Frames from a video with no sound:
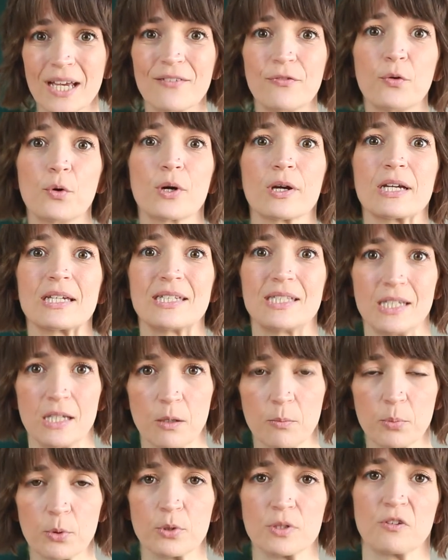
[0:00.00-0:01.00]
for
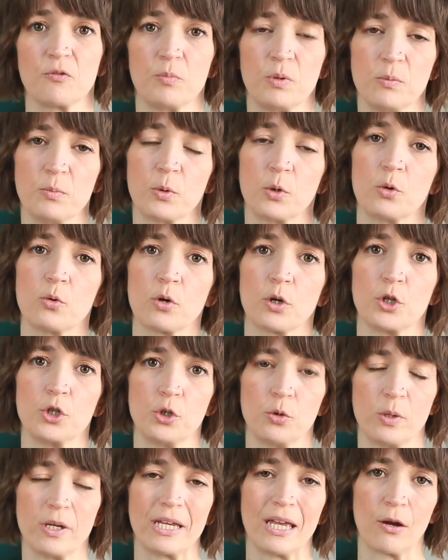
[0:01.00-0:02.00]
examples of people who are
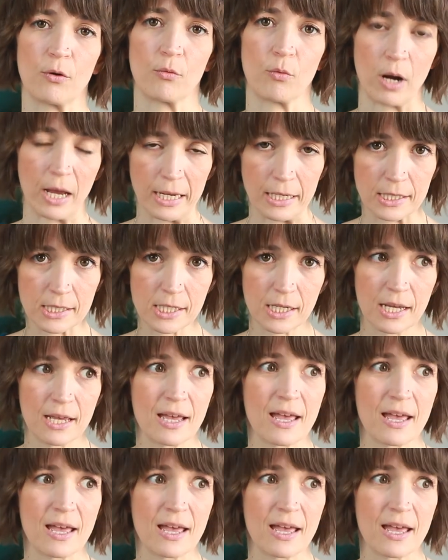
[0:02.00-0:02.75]
doing it right,